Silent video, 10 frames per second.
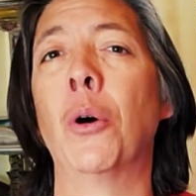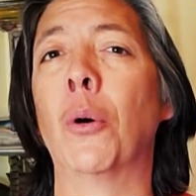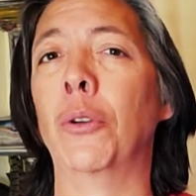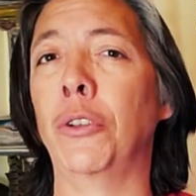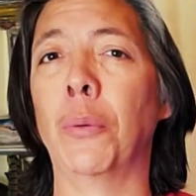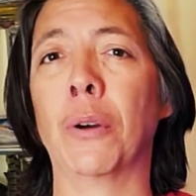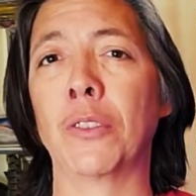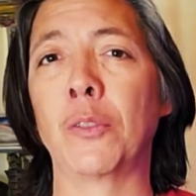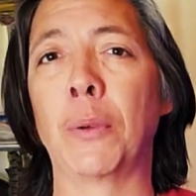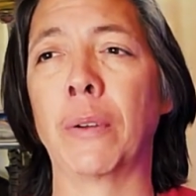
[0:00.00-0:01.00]
Or do you
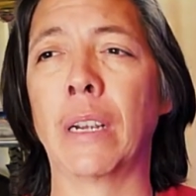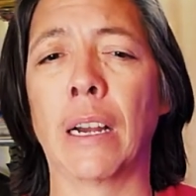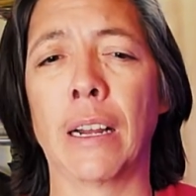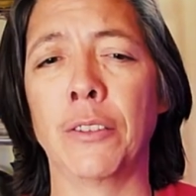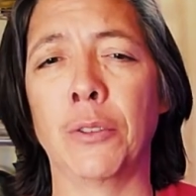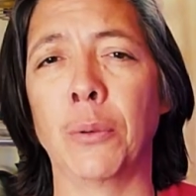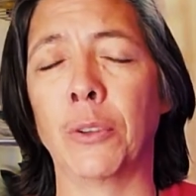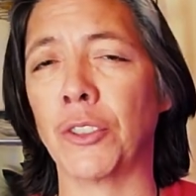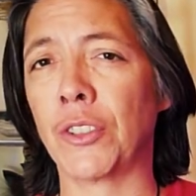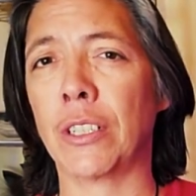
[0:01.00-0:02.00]
want spirit guides who
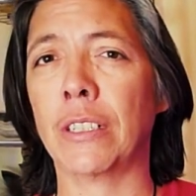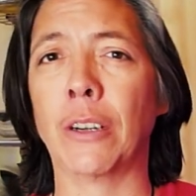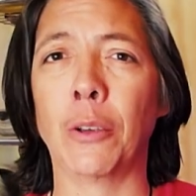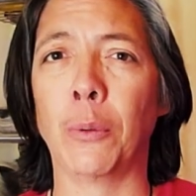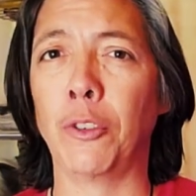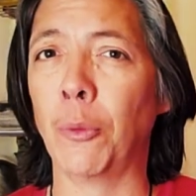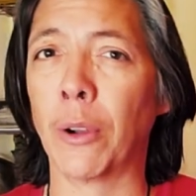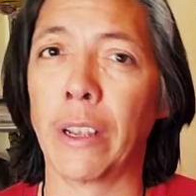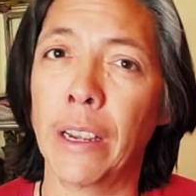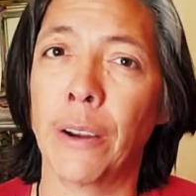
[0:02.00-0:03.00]
are just going to tell you what you
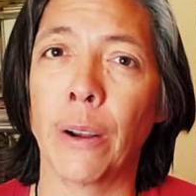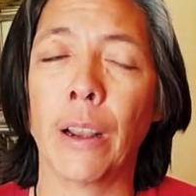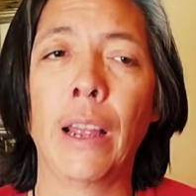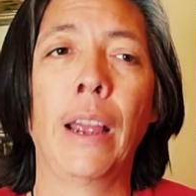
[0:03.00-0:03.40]
want to hear?